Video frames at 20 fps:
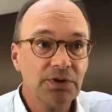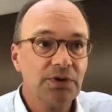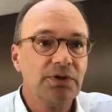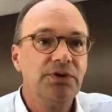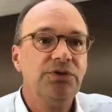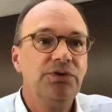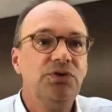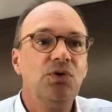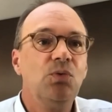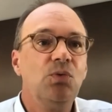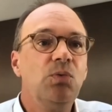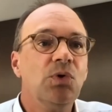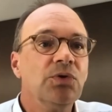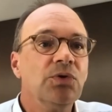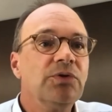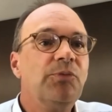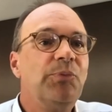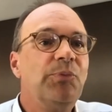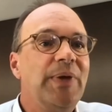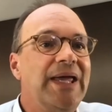you
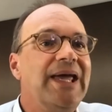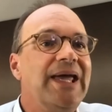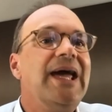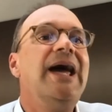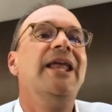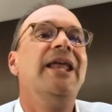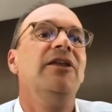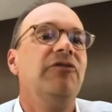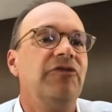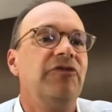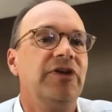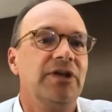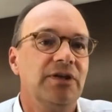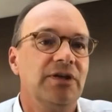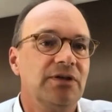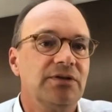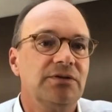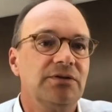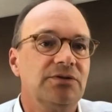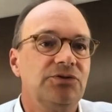won't pay anything
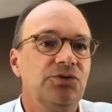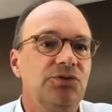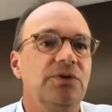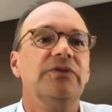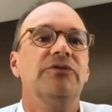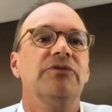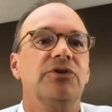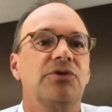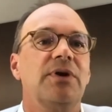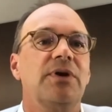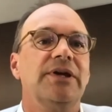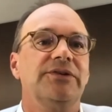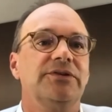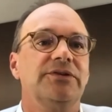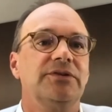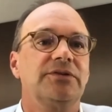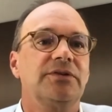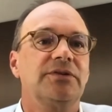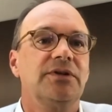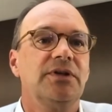during the
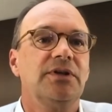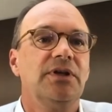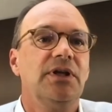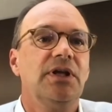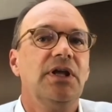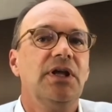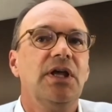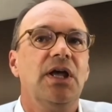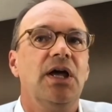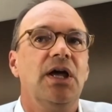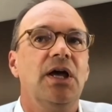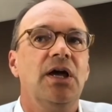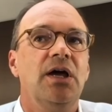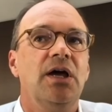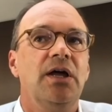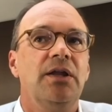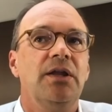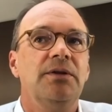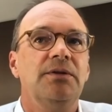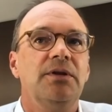crisis.
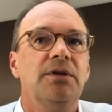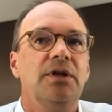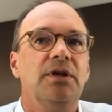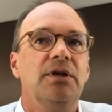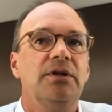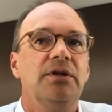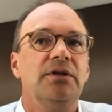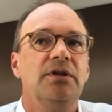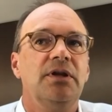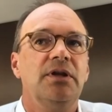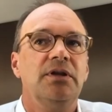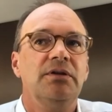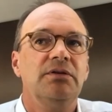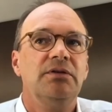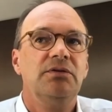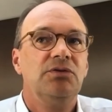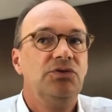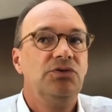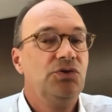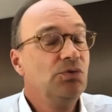And
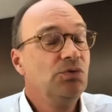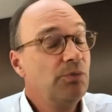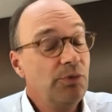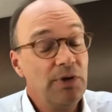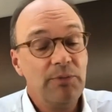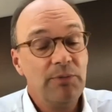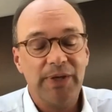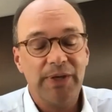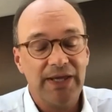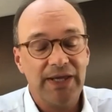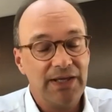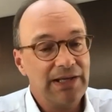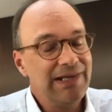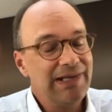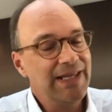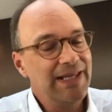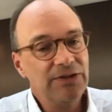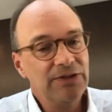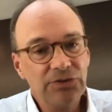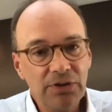you will pay
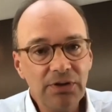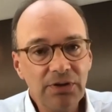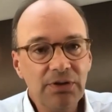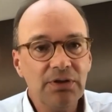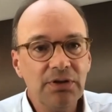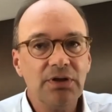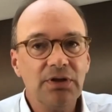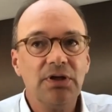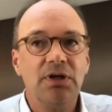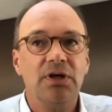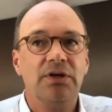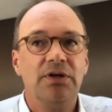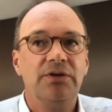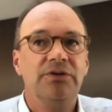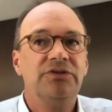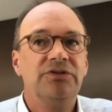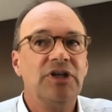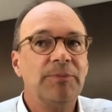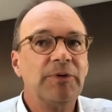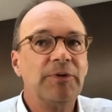later. And
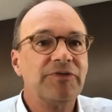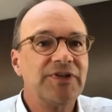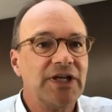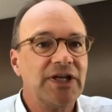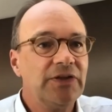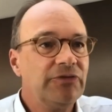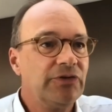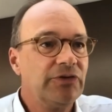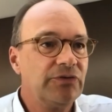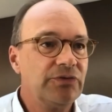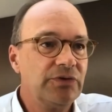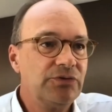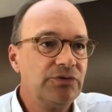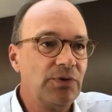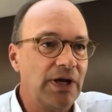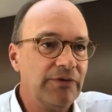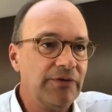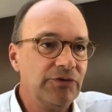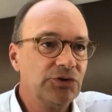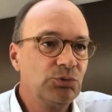on top of that, for the
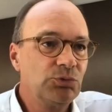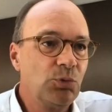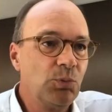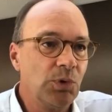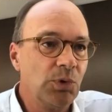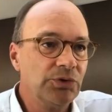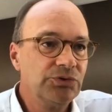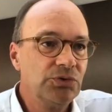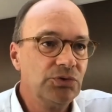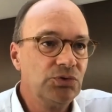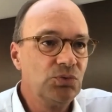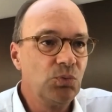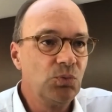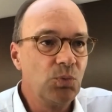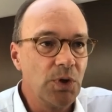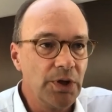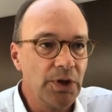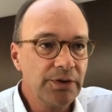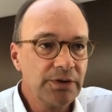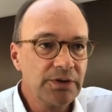drivers who wanted to
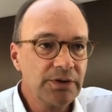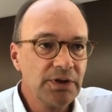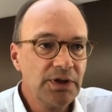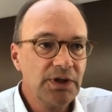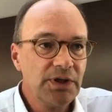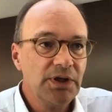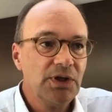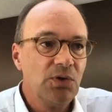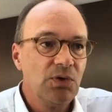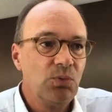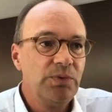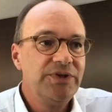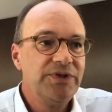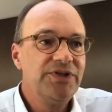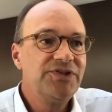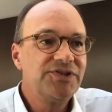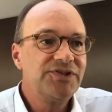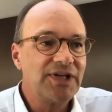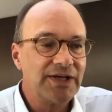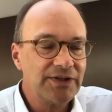work, we
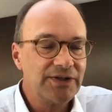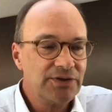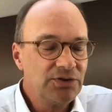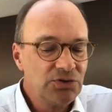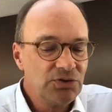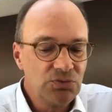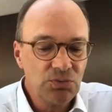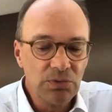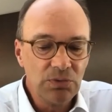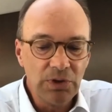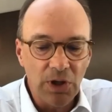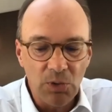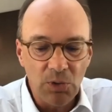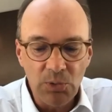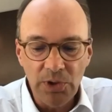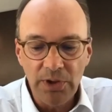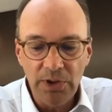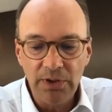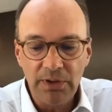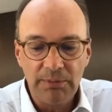decided to
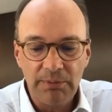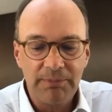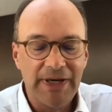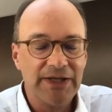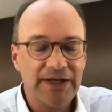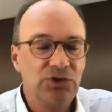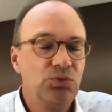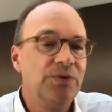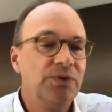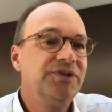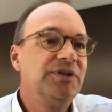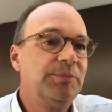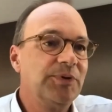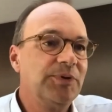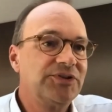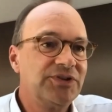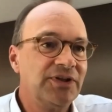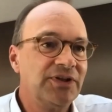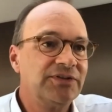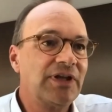lower by 20%
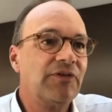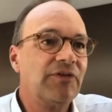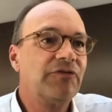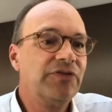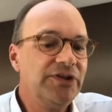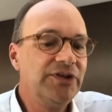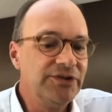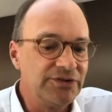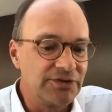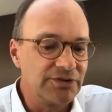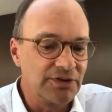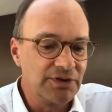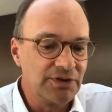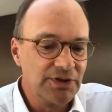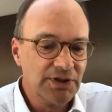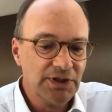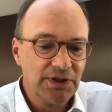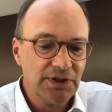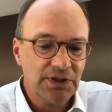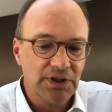our fees.
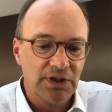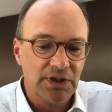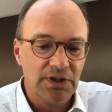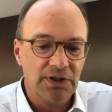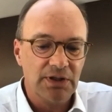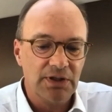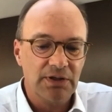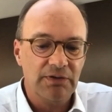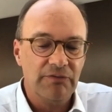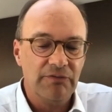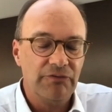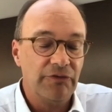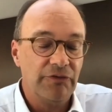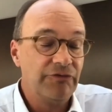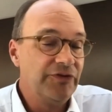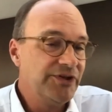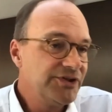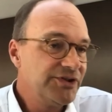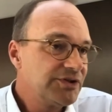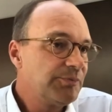The
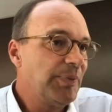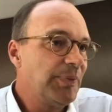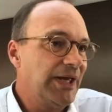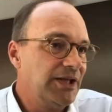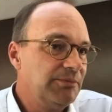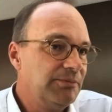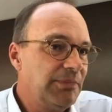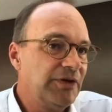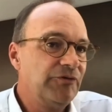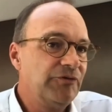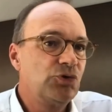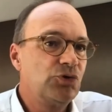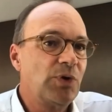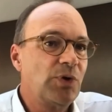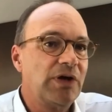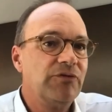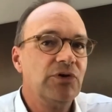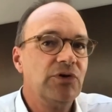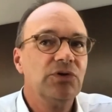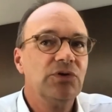fees paid by the
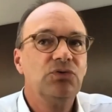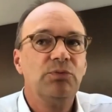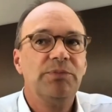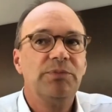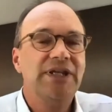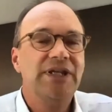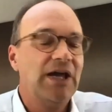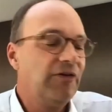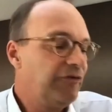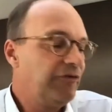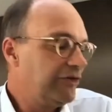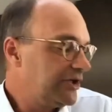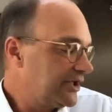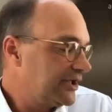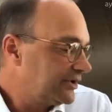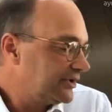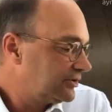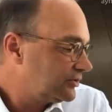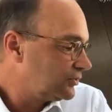driver to be affiliated.